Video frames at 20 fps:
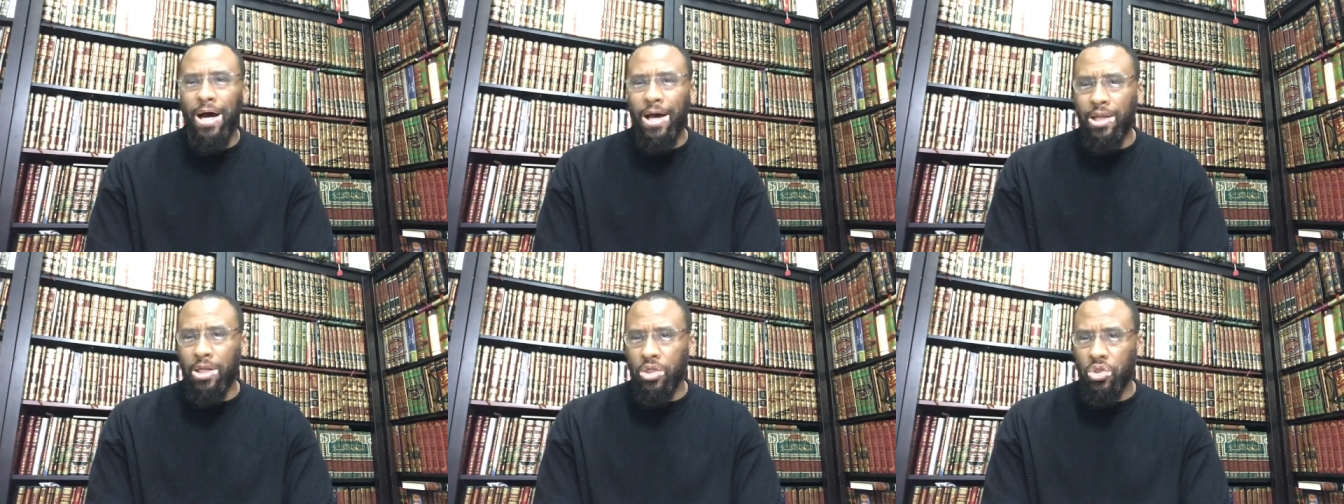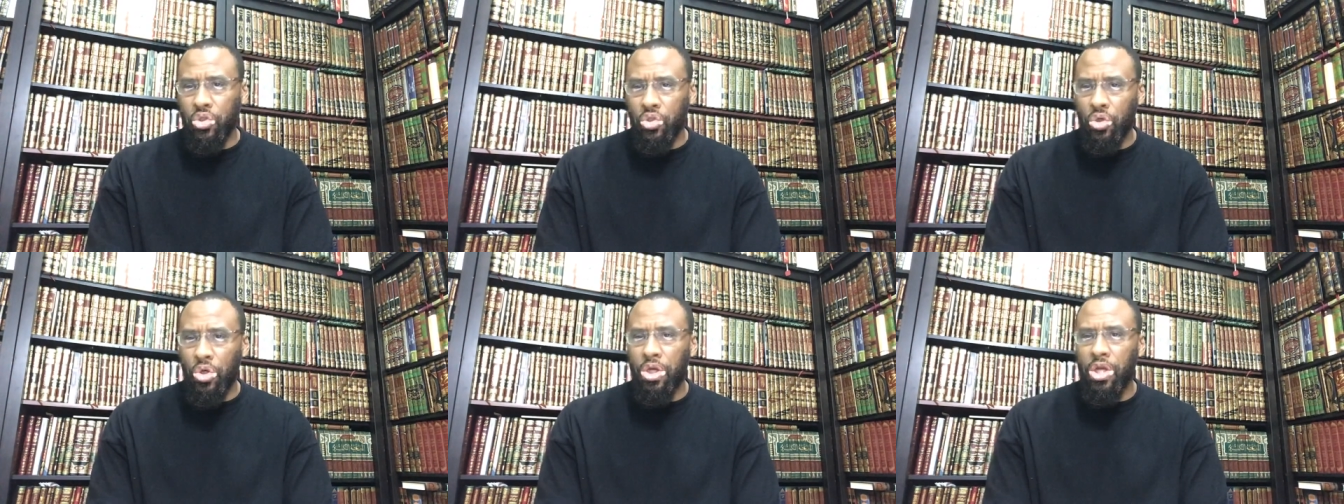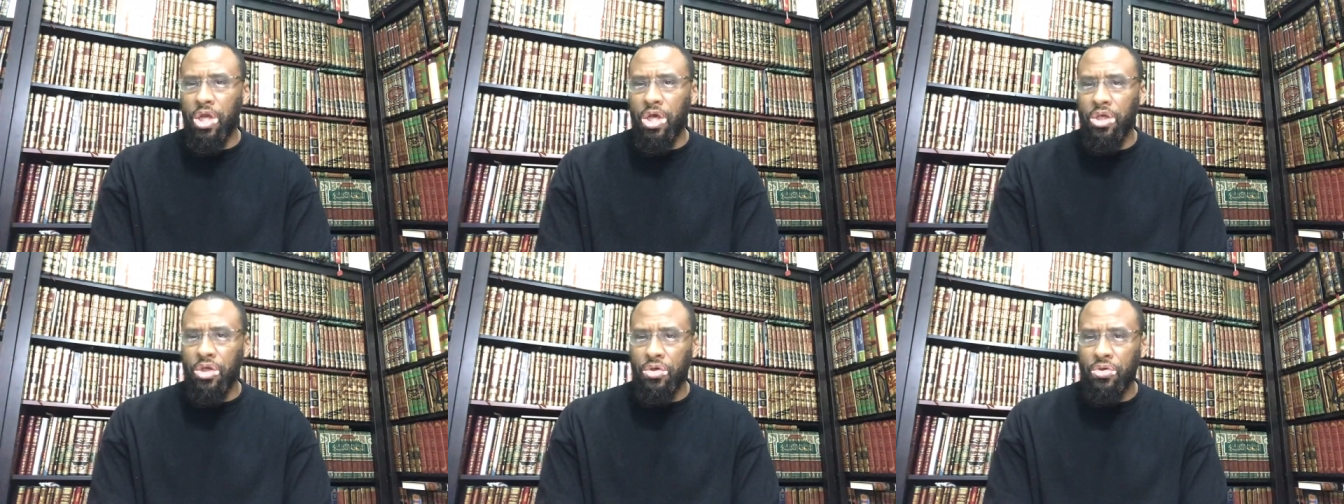Ahl
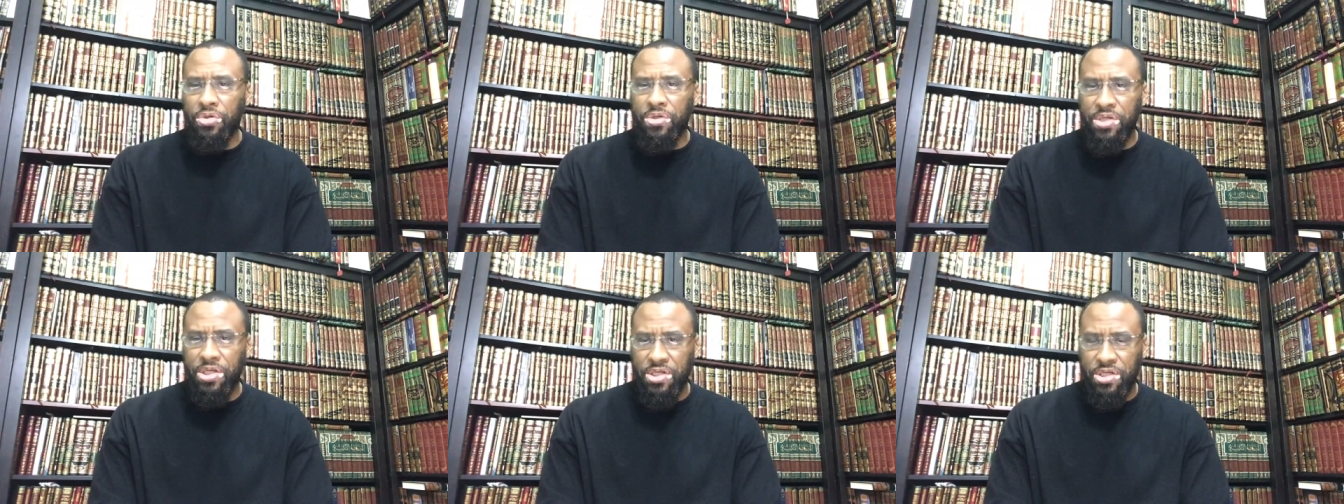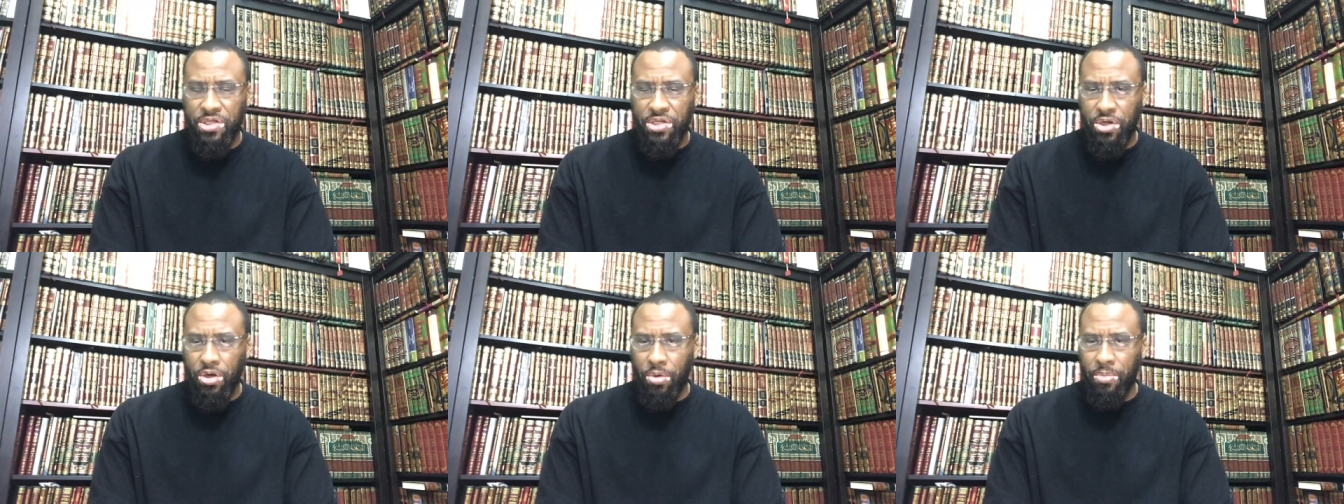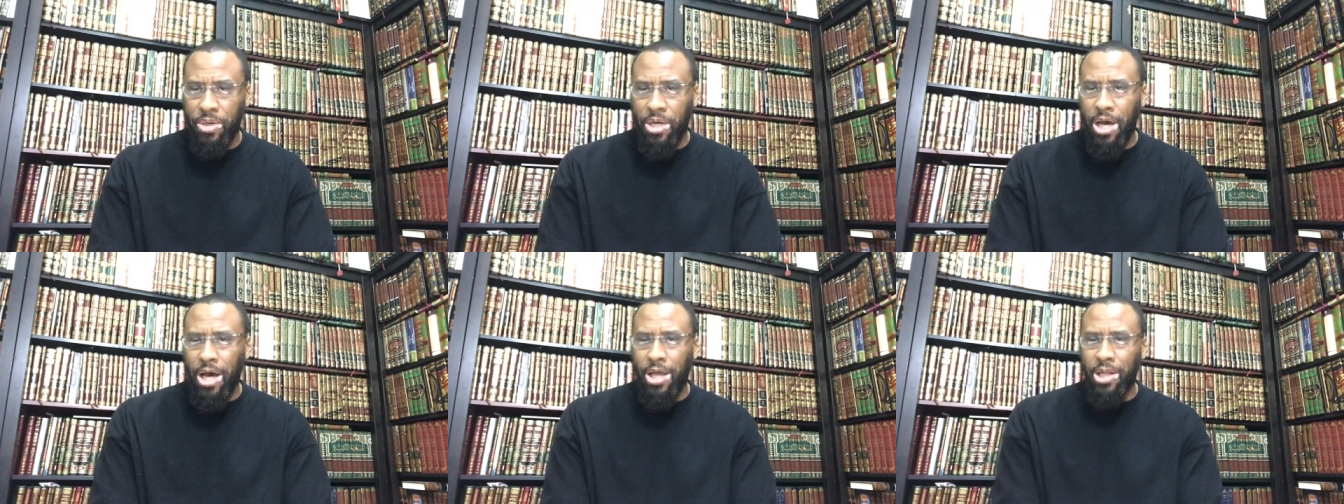Sunnah use this
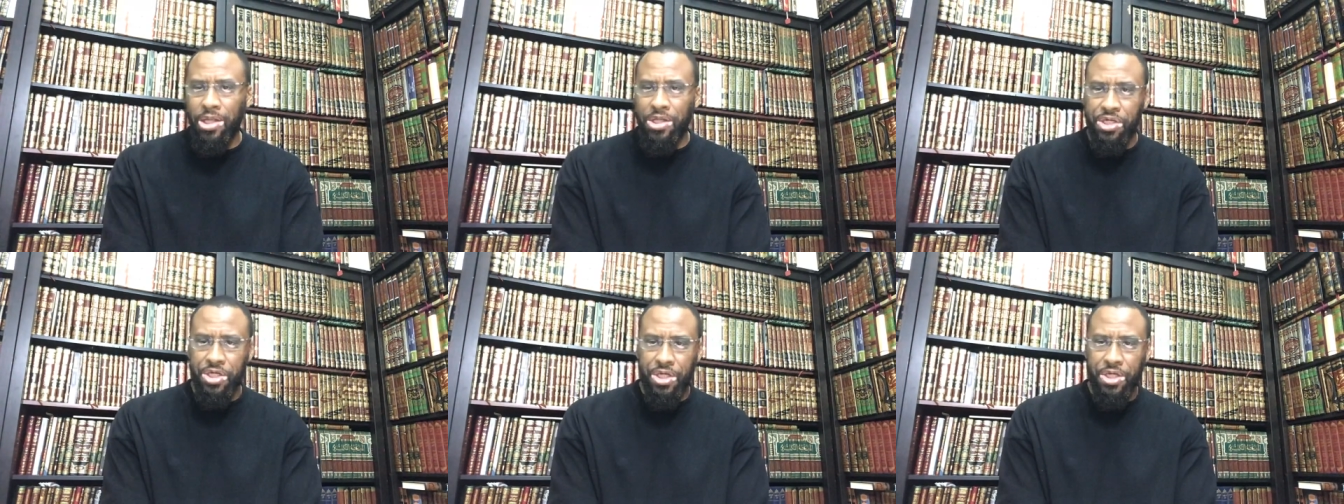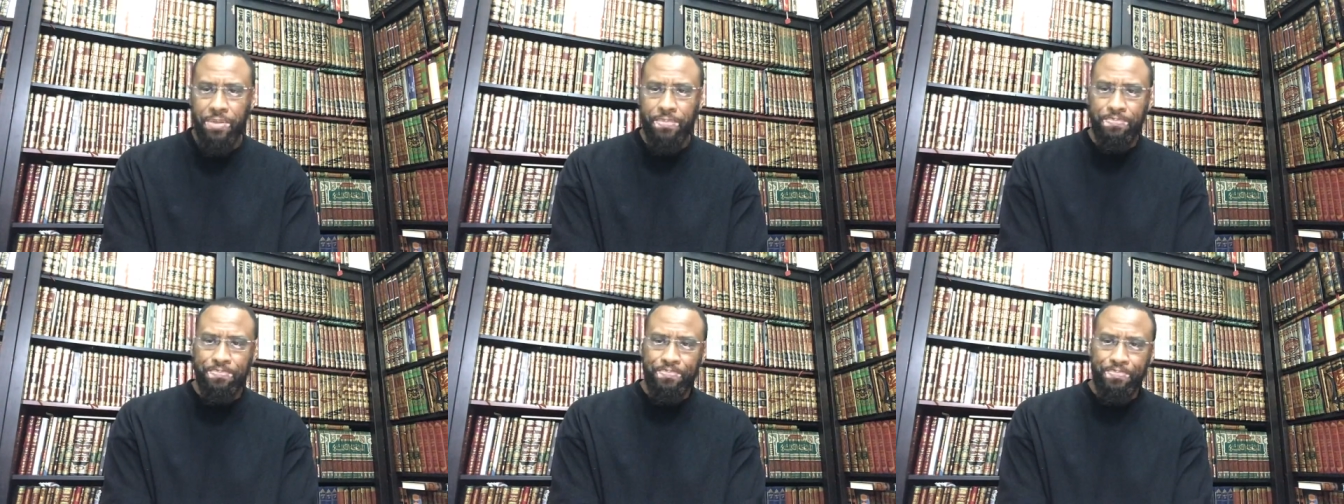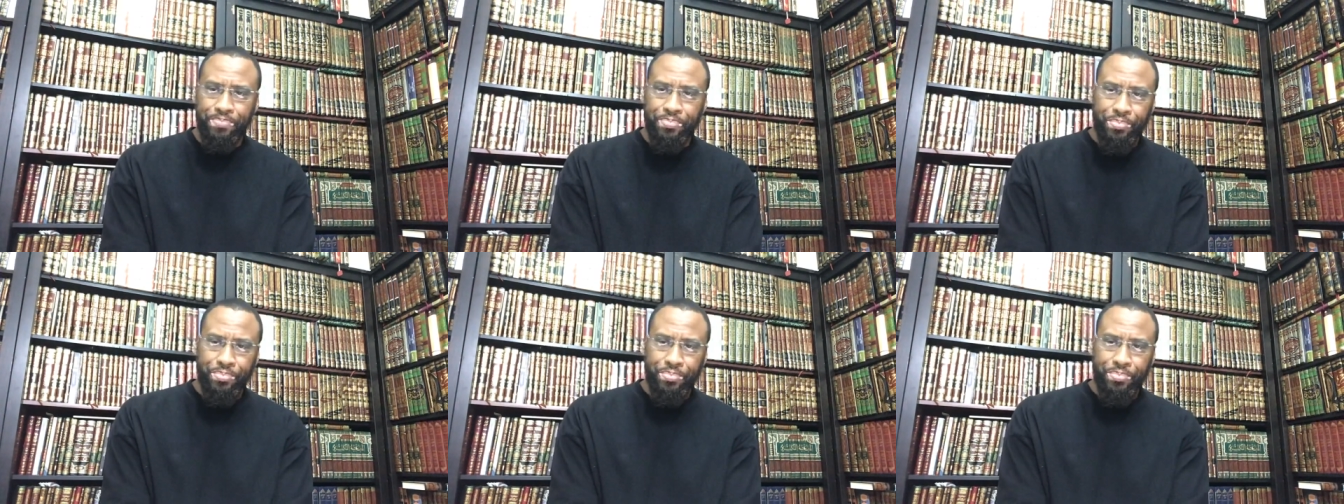terminology